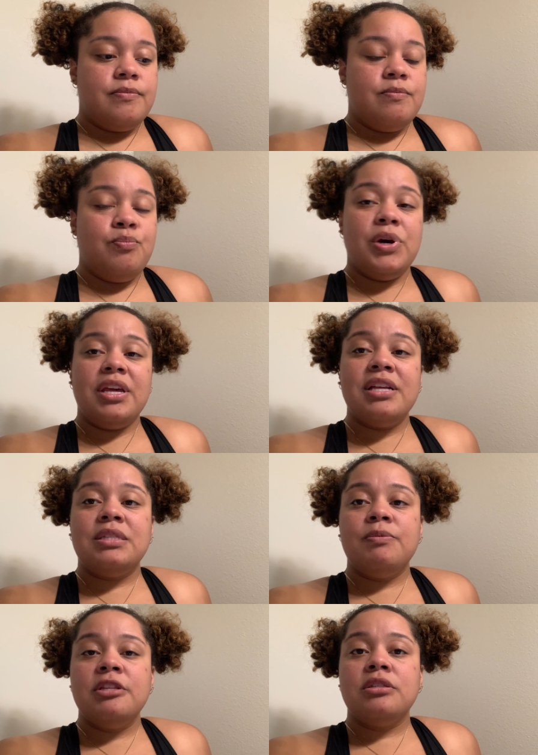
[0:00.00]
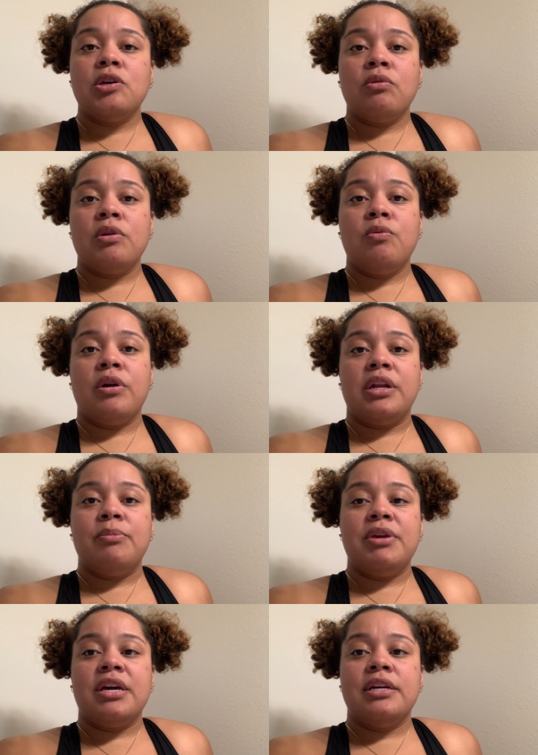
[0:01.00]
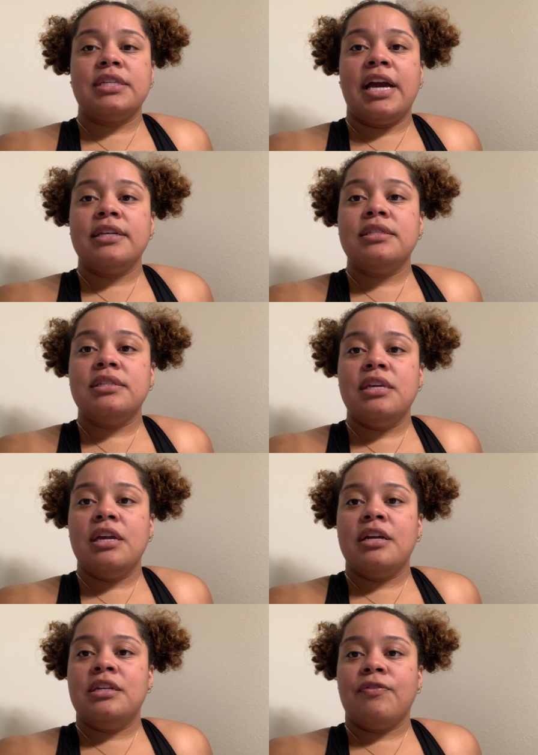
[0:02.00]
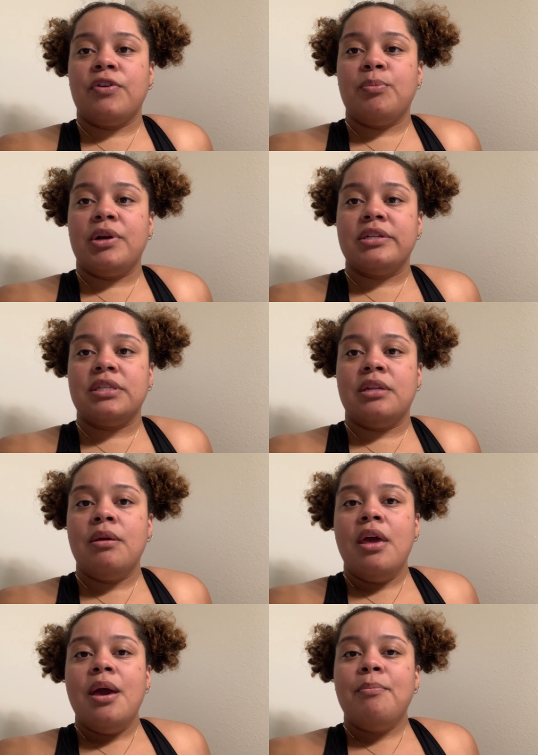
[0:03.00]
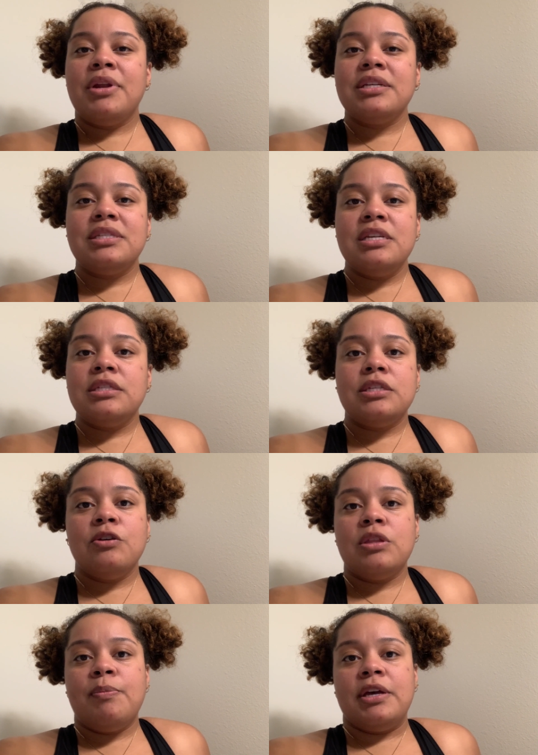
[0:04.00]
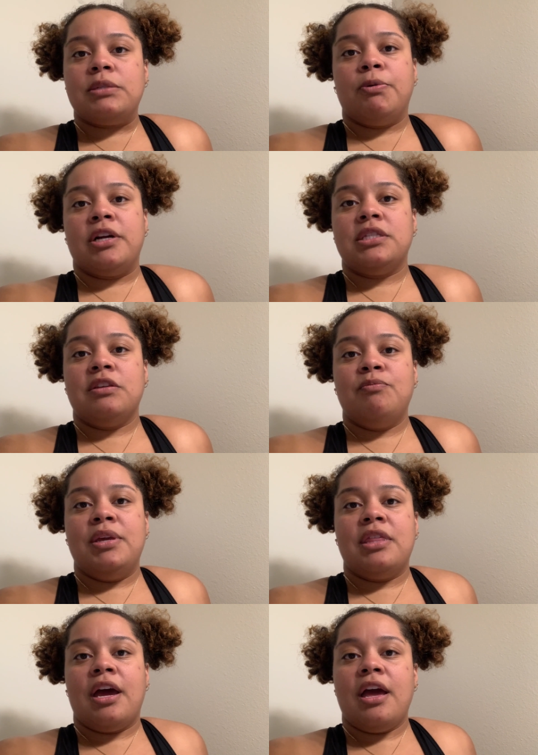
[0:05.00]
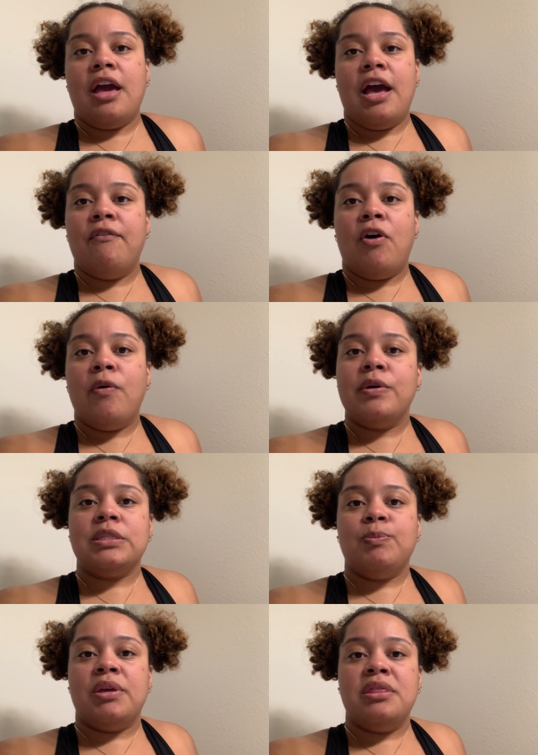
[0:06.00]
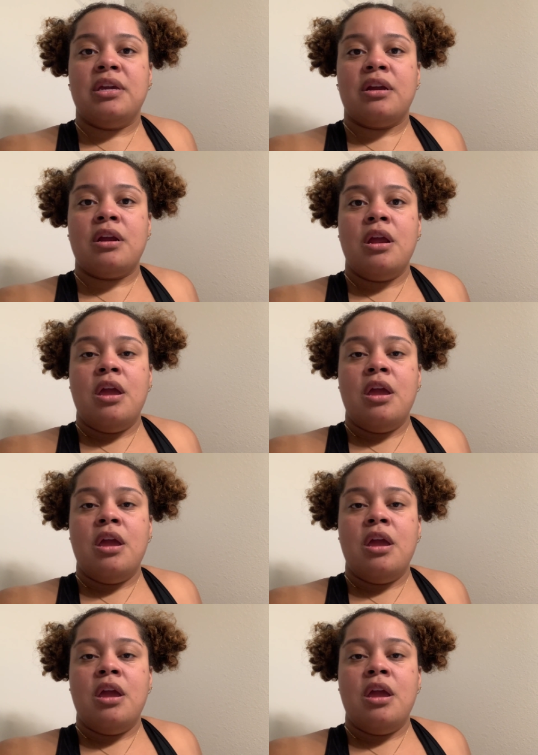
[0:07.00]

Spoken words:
but it's been so rewarding because I see a different person, but I see still the best parts of me that have always been there.